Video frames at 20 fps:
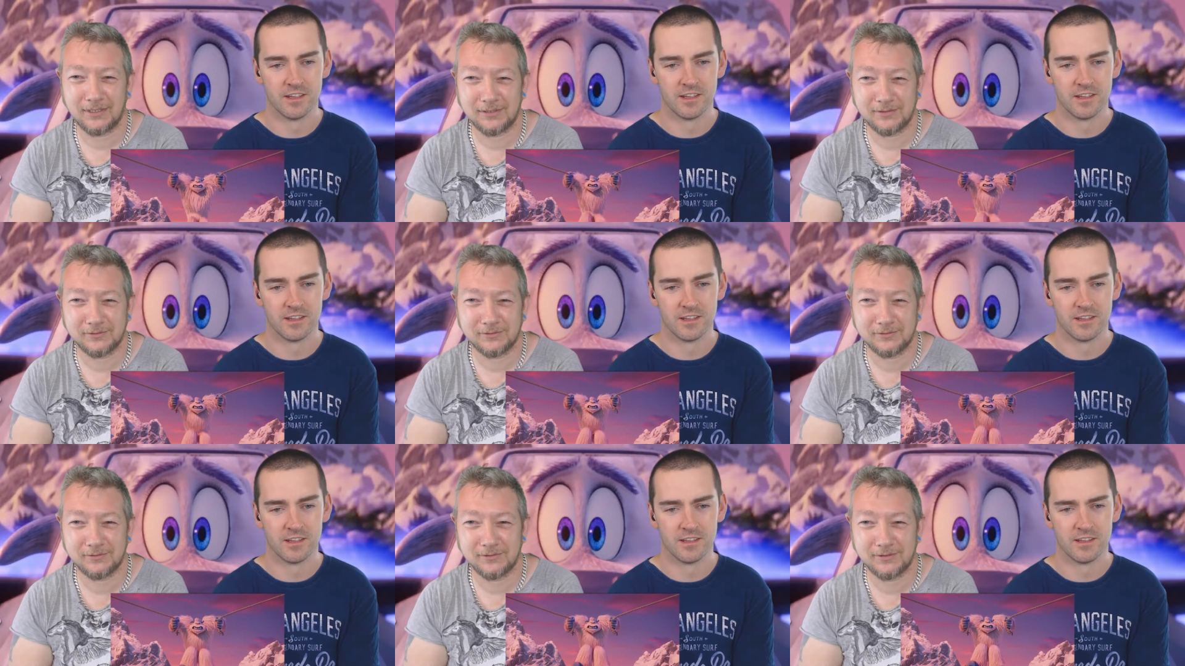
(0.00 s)

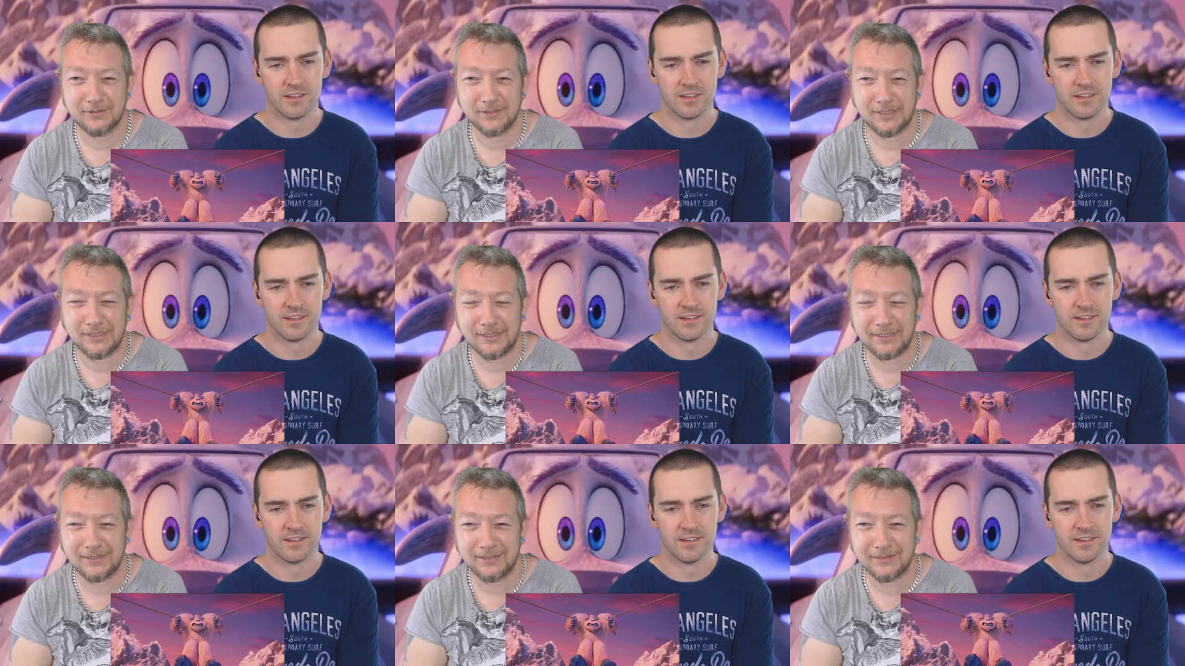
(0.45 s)
Speaker 1: that was all
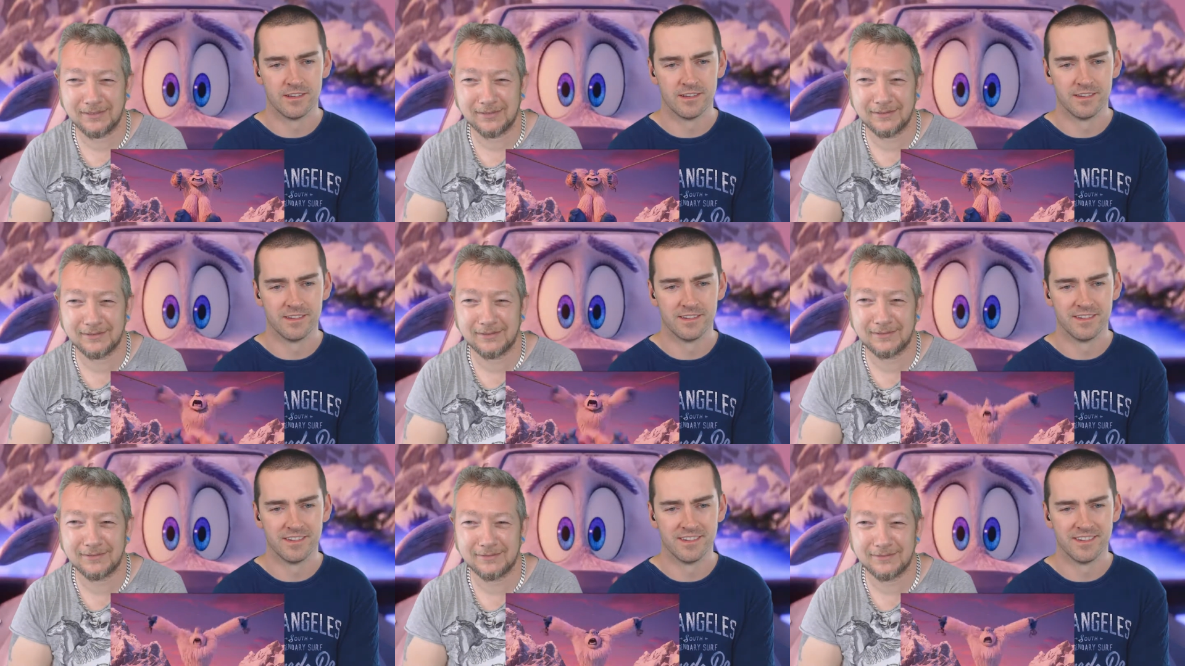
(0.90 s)
right
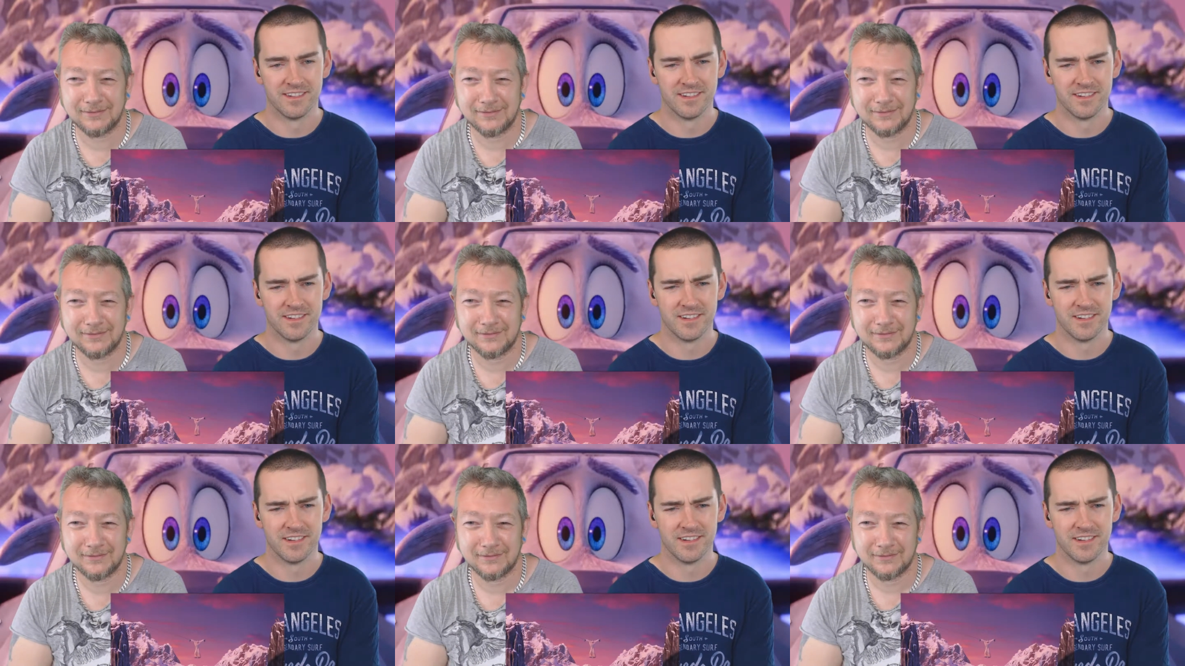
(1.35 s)

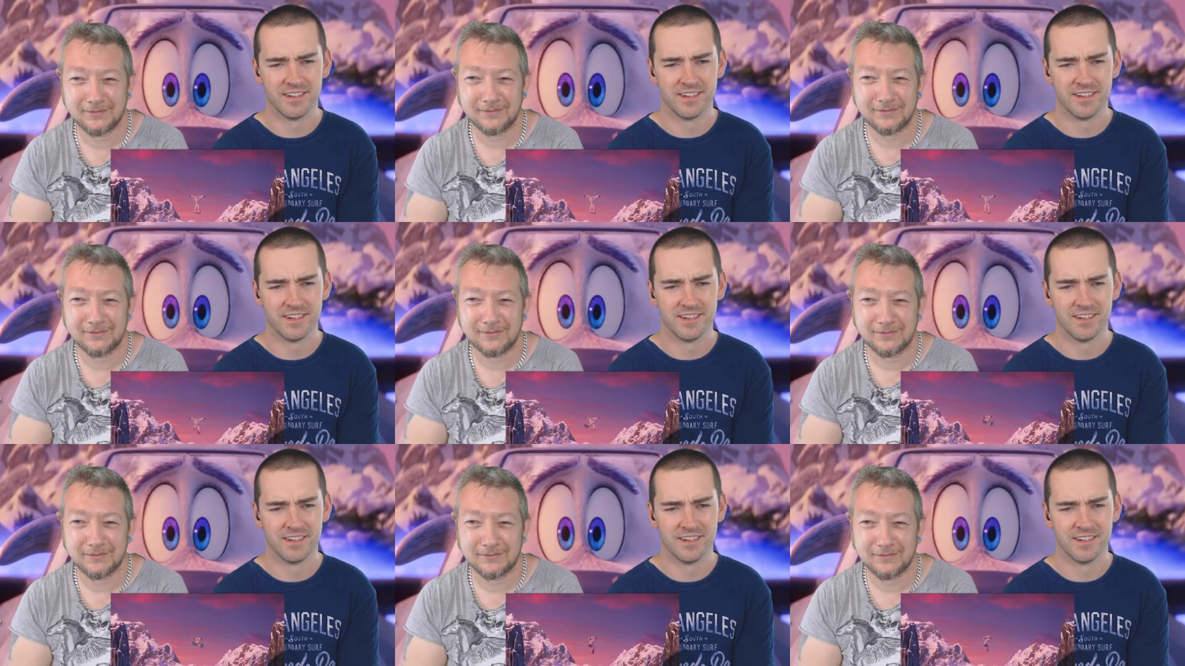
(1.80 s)

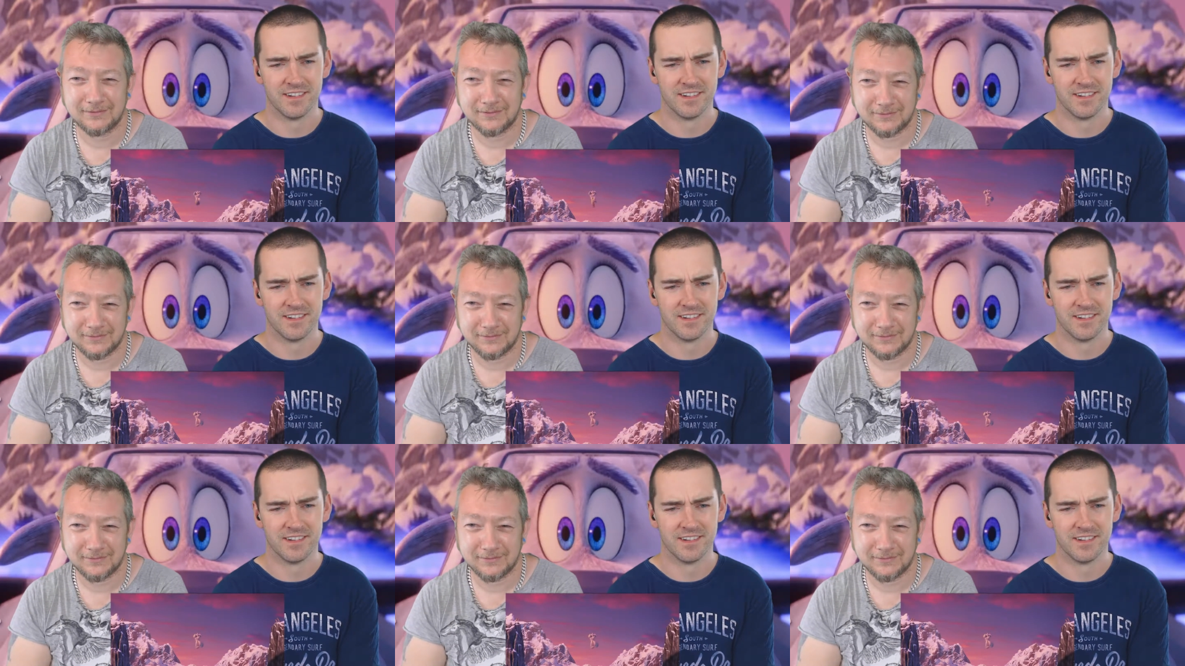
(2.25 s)
then.